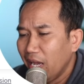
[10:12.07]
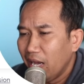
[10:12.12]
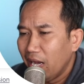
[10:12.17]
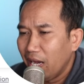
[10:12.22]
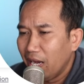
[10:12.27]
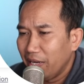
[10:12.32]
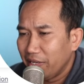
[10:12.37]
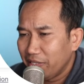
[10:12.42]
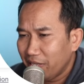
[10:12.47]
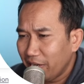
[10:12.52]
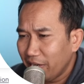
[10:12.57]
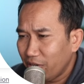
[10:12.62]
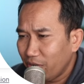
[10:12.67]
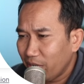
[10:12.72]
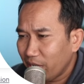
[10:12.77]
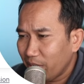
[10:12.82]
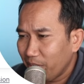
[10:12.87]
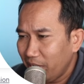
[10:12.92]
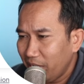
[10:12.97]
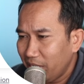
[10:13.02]
Title
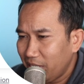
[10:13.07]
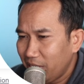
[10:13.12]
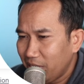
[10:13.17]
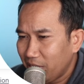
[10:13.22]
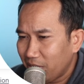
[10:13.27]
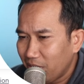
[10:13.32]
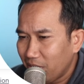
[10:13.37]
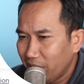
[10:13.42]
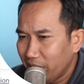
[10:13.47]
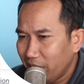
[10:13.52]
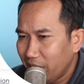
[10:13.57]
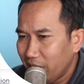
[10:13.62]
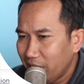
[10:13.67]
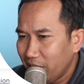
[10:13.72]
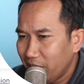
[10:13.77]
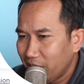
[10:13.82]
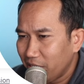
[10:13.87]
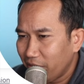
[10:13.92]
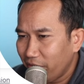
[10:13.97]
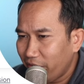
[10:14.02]
recommendations are all here.
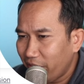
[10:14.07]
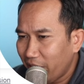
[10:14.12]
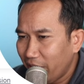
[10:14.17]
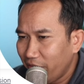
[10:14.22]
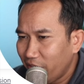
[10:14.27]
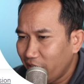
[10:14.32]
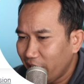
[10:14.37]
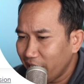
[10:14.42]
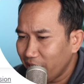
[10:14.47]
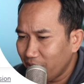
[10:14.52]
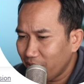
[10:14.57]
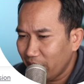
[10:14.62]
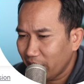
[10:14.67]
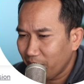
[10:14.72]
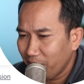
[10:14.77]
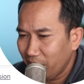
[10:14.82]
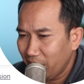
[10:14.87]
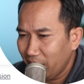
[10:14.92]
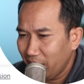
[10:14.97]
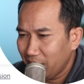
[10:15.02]
Here's the 5 title
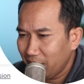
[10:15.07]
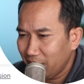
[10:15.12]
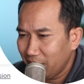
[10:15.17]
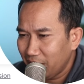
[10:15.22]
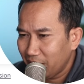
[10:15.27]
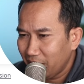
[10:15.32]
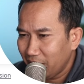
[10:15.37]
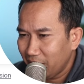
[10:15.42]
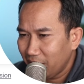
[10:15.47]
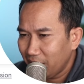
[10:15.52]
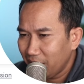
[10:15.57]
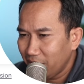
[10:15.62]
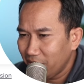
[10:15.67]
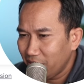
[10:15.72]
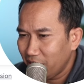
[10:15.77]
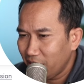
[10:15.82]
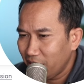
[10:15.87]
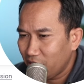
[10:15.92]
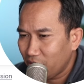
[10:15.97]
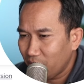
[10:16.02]
recommendations, and then here's
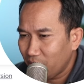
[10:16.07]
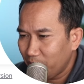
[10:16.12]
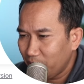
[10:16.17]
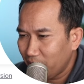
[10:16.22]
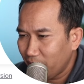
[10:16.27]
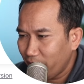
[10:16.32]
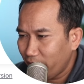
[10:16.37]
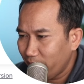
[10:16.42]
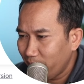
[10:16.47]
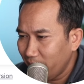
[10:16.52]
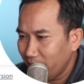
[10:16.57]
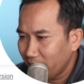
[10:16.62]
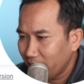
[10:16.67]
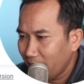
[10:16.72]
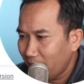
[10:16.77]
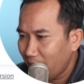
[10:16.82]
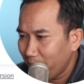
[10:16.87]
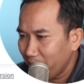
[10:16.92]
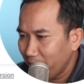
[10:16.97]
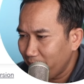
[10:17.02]
the description for me to
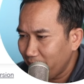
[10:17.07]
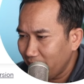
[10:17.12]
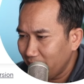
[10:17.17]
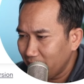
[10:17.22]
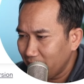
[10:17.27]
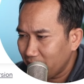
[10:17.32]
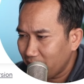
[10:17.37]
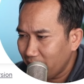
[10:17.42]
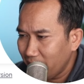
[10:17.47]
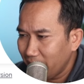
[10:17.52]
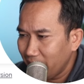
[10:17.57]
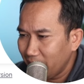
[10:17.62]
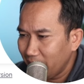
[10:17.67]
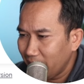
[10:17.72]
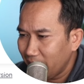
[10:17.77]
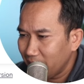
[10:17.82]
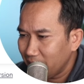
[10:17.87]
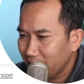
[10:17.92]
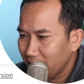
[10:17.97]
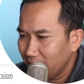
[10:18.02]
copy paste, right? And it
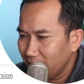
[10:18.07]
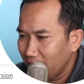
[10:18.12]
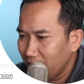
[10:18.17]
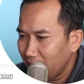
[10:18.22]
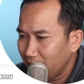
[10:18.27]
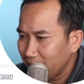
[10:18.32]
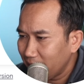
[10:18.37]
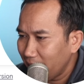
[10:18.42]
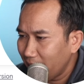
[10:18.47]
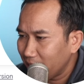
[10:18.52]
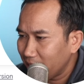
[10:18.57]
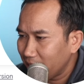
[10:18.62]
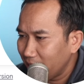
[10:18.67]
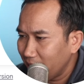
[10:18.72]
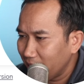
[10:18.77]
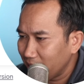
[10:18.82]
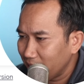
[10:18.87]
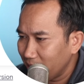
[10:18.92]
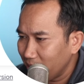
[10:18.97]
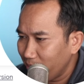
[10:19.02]
has
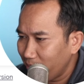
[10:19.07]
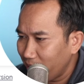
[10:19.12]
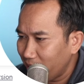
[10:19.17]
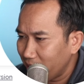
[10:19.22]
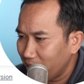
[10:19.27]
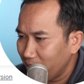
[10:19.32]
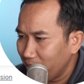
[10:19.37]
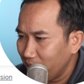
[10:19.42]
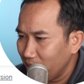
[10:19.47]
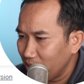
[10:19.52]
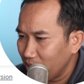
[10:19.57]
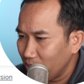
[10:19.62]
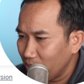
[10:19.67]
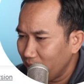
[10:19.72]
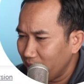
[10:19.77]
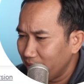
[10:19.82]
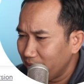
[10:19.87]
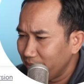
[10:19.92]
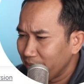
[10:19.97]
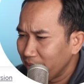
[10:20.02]
hashtags on the bottom as
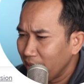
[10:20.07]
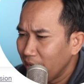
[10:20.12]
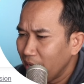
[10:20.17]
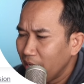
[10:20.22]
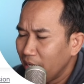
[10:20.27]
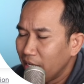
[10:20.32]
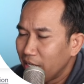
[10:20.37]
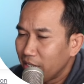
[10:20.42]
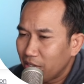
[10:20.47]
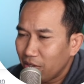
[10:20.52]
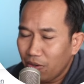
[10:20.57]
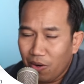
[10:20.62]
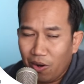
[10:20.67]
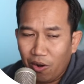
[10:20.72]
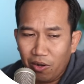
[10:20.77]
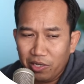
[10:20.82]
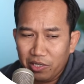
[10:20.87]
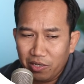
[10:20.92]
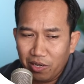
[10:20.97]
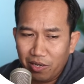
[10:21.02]
well. So
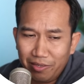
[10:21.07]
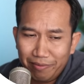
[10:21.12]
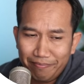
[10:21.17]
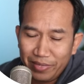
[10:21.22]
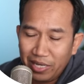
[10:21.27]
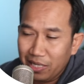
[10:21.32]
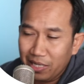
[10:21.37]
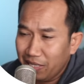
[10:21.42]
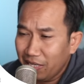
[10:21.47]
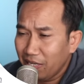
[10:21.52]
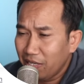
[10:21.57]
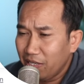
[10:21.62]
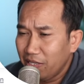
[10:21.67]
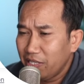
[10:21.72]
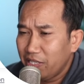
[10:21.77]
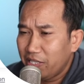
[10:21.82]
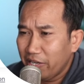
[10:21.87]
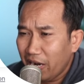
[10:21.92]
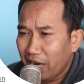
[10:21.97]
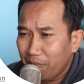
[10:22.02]
all in all, did a good
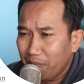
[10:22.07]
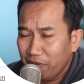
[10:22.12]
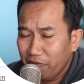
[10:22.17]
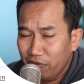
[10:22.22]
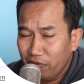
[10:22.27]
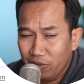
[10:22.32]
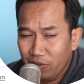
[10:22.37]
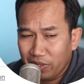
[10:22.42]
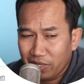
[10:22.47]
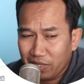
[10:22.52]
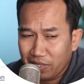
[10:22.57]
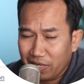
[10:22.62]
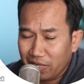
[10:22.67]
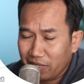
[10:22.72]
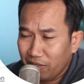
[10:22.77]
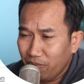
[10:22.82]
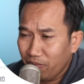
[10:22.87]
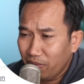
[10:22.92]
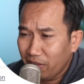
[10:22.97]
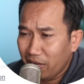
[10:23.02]
job of doing
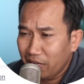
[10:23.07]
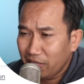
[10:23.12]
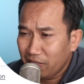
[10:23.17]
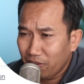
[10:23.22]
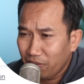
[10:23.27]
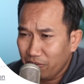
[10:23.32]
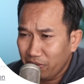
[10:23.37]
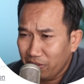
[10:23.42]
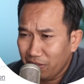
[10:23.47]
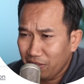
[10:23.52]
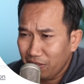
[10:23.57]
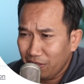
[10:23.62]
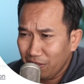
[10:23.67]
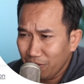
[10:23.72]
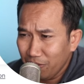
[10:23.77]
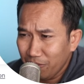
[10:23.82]
exactly what I told it to do.